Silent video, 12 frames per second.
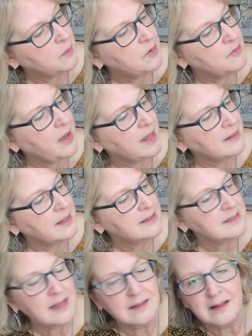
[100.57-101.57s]
we've got
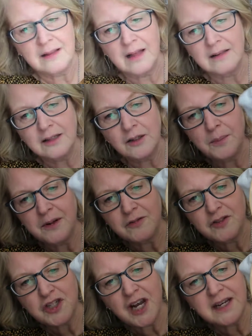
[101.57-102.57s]
like a little bit
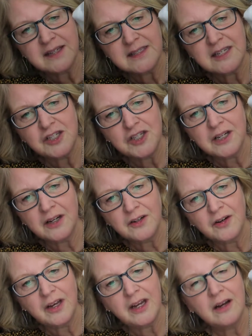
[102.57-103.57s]
of chain stitching
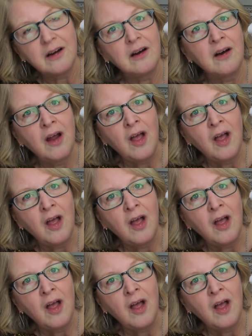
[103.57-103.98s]
under here.